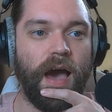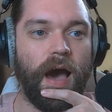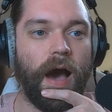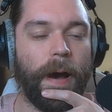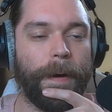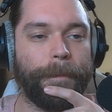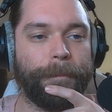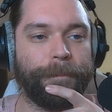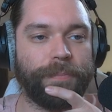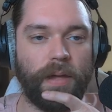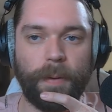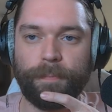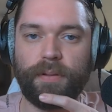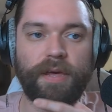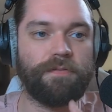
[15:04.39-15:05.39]

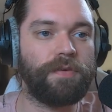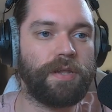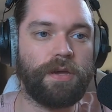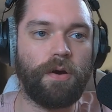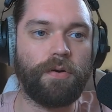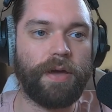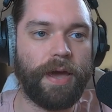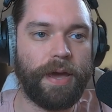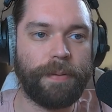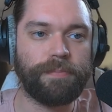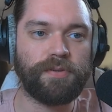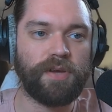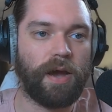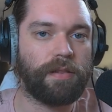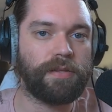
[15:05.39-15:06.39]
I play video
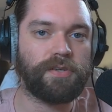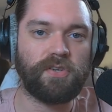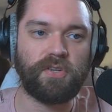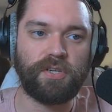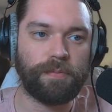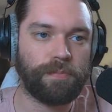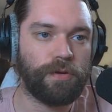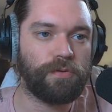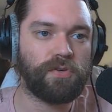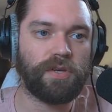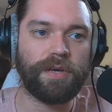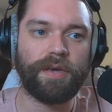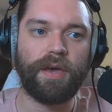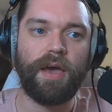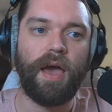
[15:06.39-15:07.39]
games. I listen to
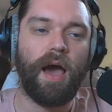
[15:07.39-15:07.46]
music.